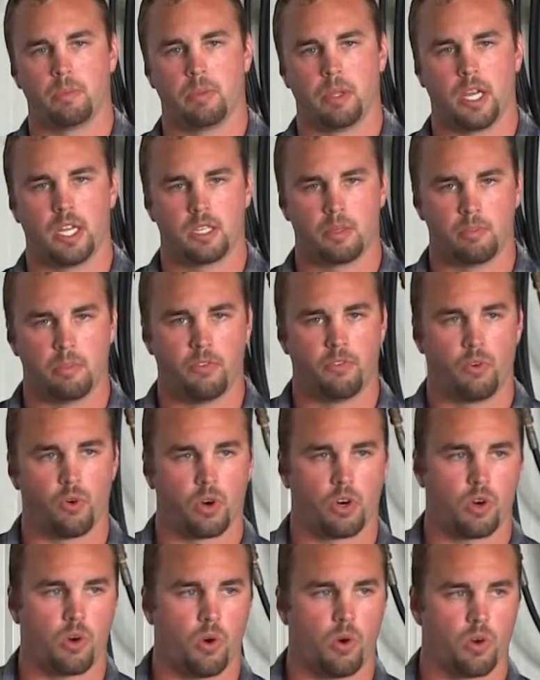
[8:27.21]
planted
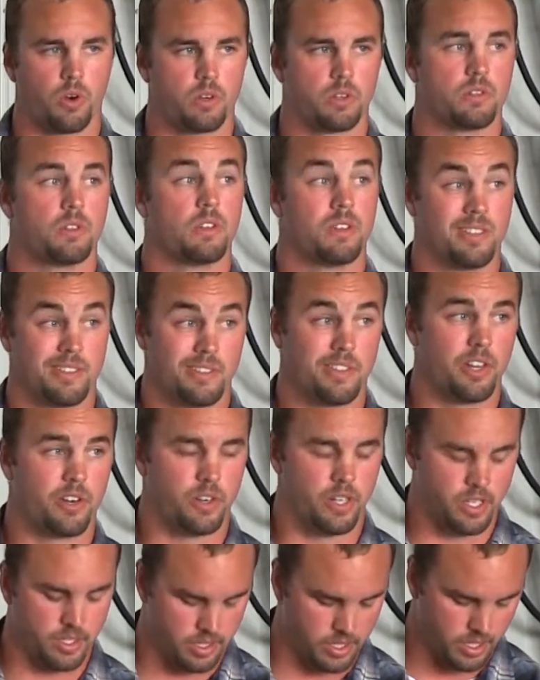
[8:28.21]
before corn. There
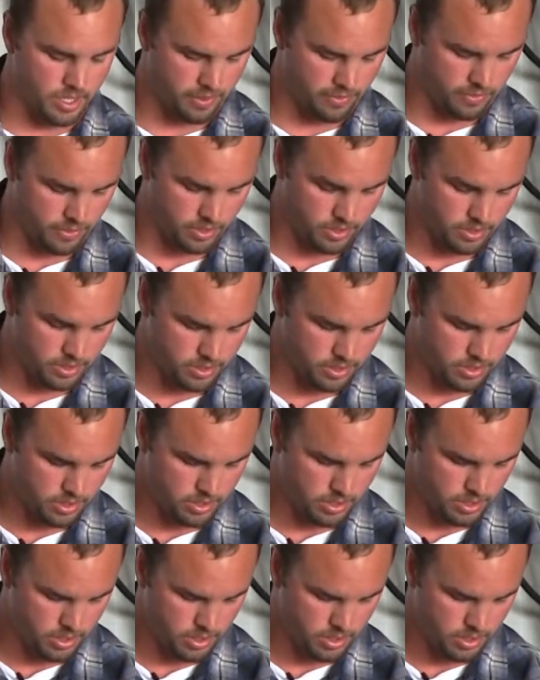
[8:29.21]
is a difference.